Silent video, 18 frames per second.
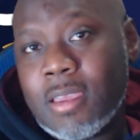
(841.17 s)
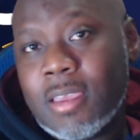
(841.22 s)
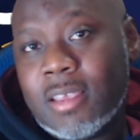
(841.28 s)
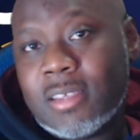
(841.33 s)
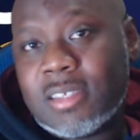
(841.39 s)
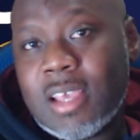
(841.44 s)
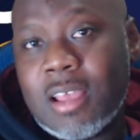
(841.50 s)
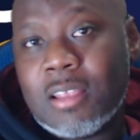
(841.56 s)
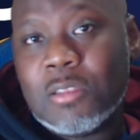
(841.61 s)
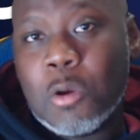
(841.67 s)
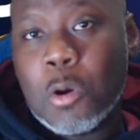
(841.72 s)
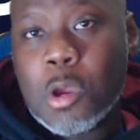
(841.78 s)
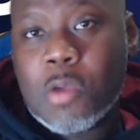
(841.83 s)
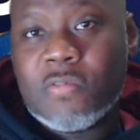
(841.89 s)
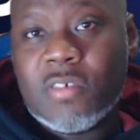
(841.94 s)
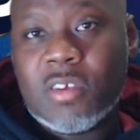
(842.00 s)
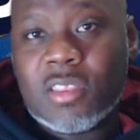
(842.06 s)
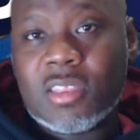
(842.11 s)
That don't
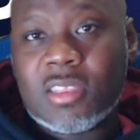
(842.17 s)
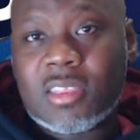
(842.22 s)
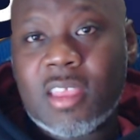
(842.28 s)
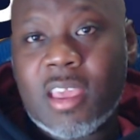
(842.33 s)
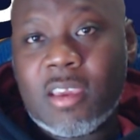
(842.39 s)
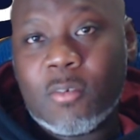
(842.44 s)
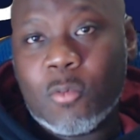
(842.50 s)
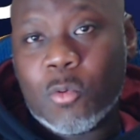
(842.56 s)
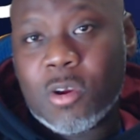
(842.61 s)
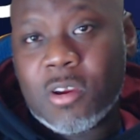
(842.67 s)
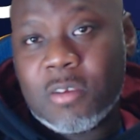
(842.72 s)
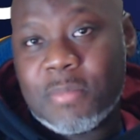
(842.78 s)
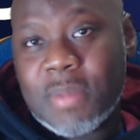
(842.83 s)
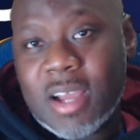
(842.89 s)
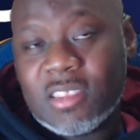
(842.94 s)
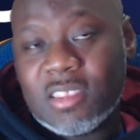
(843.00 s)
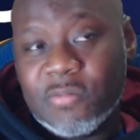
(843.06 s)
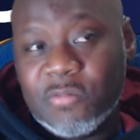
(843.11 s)
even worry
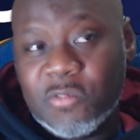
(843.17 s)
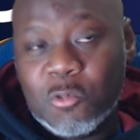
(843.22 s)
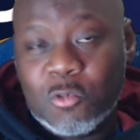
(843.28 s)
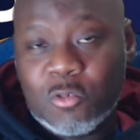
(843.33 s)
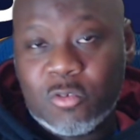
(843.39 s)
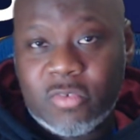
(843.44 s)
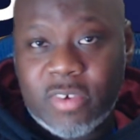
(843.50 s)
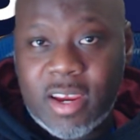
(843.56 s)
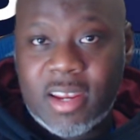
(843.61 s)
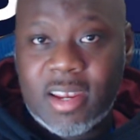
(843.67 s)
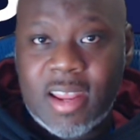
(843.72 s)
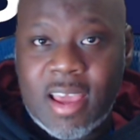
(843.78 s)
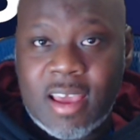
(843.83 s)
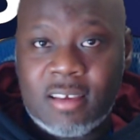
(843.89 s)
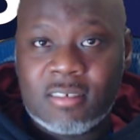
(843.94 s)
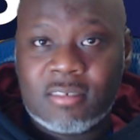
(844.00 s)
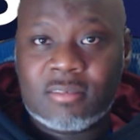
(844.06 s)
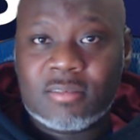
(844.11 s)
about the views right
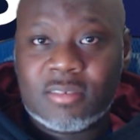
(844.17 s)
now.